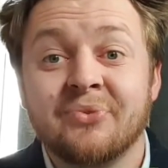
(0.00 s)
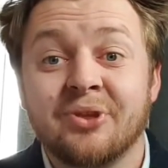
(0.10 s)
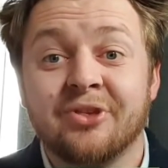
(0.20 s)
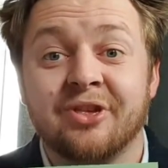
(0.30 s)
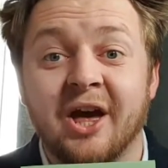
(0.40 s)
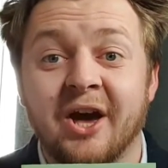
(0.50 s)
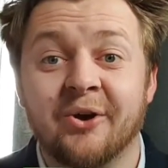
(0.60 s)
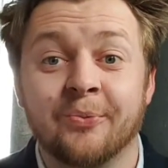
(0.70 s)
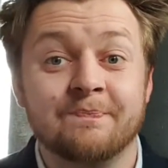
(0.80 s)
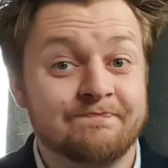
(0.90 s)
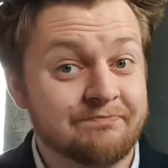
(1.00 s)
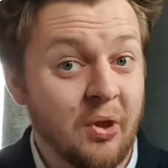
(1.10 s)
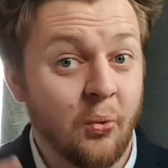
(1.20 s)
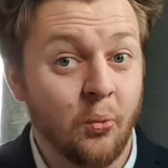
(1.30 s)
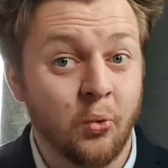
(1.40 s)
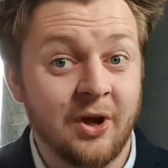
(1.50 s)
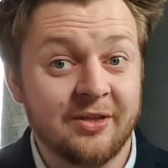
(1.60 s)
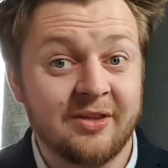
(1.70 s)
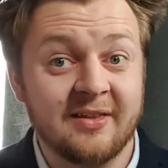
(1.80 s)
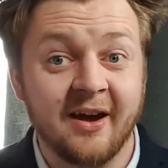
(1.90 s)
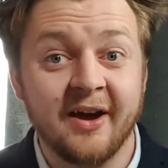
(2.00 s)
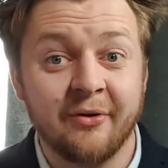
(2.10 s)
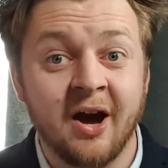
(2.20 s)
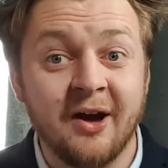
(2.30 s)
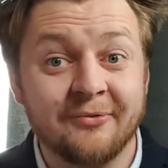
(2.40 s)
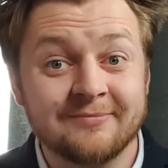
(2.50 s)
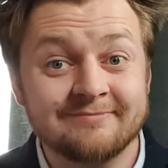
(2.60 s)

So, what's the digraph?